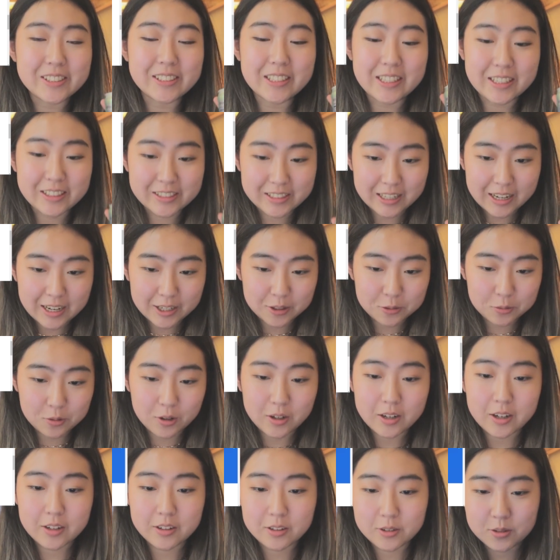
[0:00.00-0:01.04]
is the exact
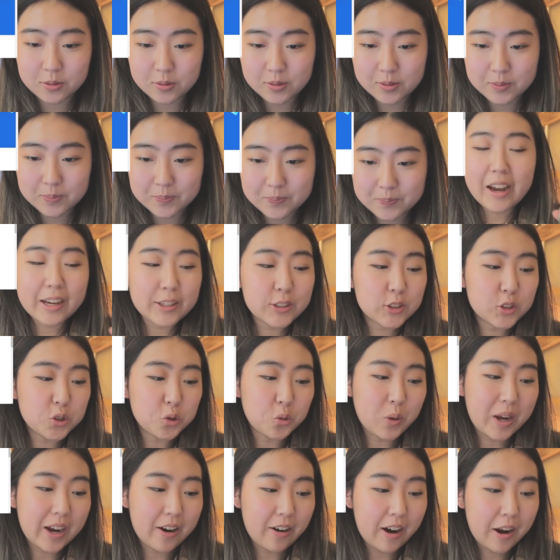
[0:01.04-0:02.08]
word I'd use. I
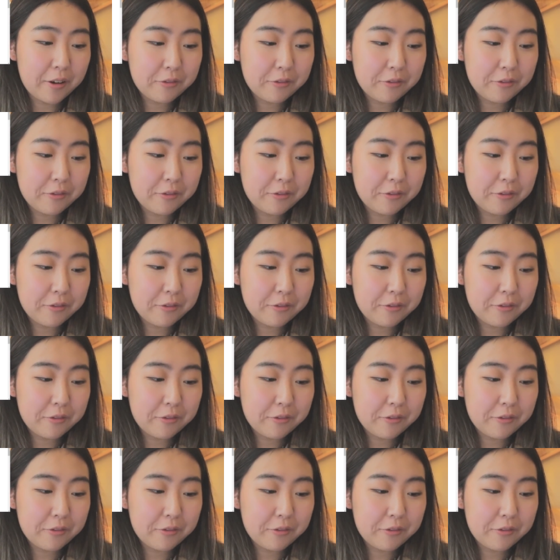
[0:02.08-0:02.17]
swear,